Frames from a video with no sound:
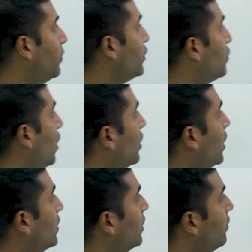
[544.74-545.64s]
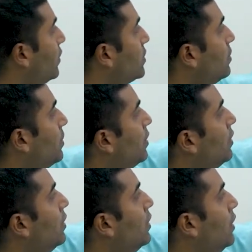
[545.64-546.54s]
we saw that the
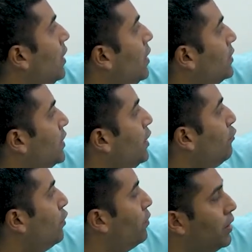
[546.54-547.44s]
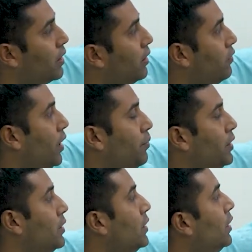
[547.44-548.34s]
reversible steady flow work
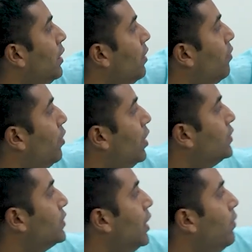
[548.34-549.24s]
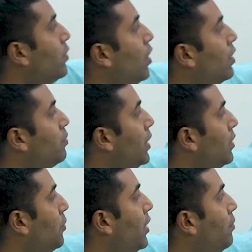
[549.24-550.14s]
requirement was m dot
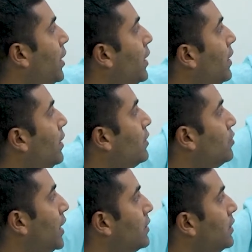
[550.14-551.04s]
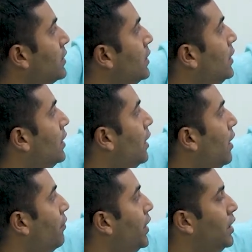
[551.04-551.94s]
multiplied by inlet to exit
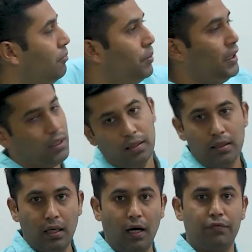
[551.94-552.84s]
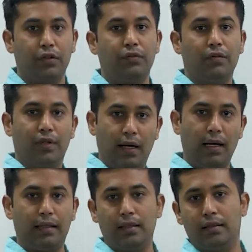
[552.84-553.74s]
VdP after we have
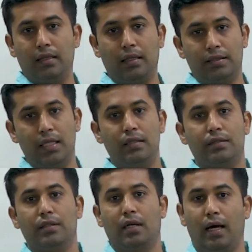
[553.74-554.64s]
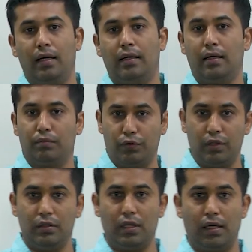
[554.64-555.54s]
neglected the changes in kinetic and
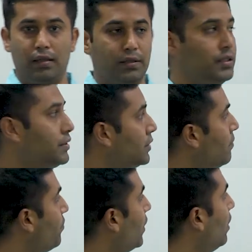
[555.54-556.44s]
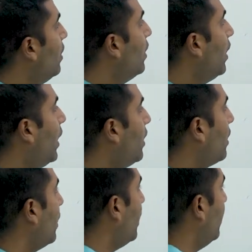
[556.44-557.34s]
potential energies. And